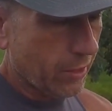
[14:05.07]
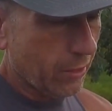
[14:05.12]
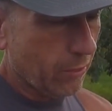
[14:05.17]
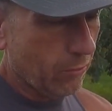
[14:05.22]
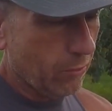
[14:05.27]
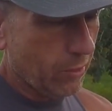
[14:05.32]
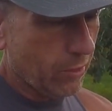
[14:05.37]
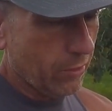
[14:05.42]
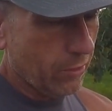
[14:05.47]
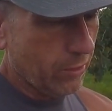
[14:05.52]
get
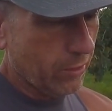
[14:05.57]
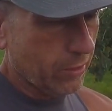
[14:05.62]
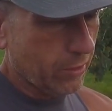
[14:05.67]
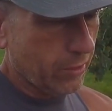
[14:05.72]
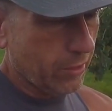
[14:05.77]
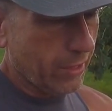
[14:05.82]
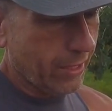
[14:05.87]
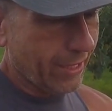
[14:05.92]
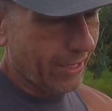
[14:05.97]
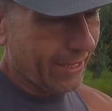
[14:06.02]
one hook
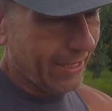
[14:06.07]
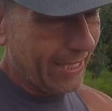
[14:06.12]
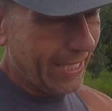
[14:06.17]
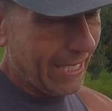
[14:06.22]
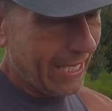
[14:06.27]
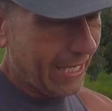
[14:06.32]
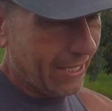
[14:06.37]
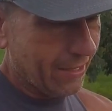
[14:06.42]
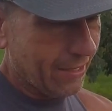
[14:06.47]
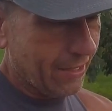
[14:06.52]
that I
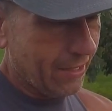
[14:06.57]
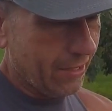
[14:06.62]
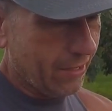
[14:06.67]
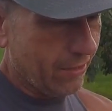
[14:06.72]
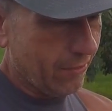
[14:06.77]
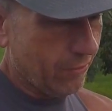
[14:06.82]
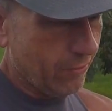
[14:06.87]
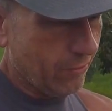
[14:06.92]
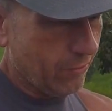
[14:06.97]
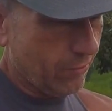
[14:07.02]
can't
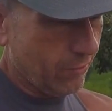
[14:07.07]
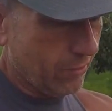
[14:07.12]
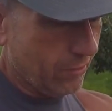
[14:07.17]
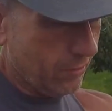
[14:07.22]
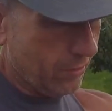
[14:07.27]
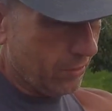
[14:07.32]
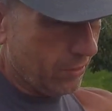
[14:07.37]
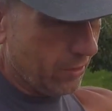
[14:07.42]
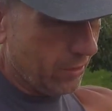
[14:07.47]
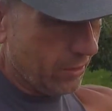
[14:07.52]
get
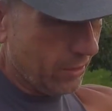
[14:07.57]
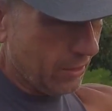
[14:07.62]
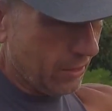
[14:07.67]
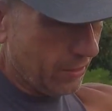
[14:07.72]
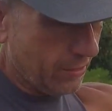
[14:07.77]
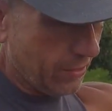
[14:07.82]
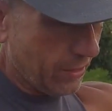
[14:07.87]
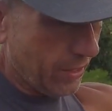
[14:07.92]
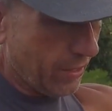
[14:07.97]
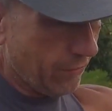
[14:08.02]

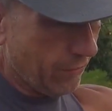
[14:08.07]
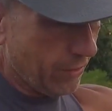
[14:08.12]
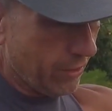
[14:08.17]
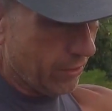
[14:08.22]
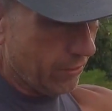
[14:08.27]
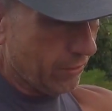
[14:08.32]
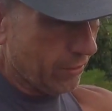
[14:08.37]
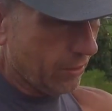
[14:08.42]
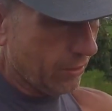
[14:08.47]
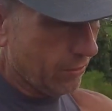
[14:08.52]
unless I have
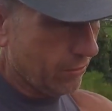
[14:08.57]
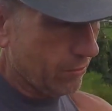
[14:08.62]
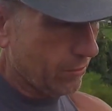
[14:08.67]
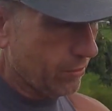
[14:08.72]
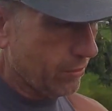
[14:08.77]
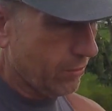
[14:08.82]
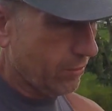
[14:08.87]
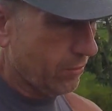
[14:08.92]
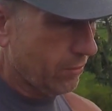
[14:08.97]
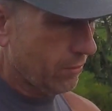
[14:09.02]
needle
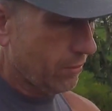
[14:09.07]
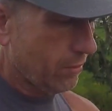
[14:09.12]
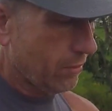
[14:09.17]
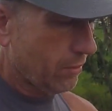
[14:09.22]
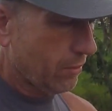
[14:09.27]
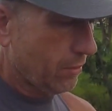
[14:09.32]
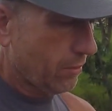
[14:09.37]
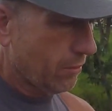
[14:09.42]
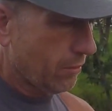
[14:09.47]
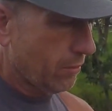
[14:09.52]
nose.
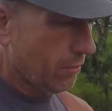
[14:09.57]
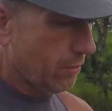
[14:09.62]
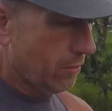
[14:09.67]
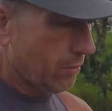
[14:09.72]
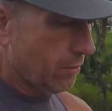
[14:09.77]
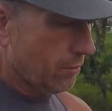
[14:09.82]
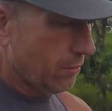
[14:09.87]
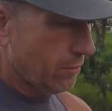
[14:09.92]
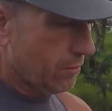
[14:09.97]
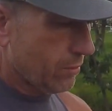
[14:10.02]

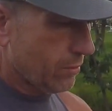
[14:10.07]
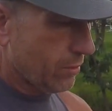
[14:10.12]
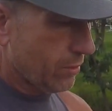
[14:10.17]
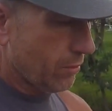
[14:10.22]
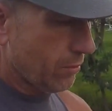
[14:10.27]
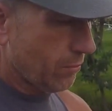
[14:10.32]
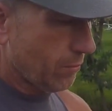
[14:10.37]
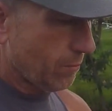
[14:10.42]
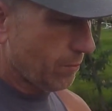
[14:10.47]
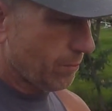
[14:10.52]

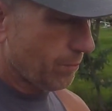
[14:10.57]
So,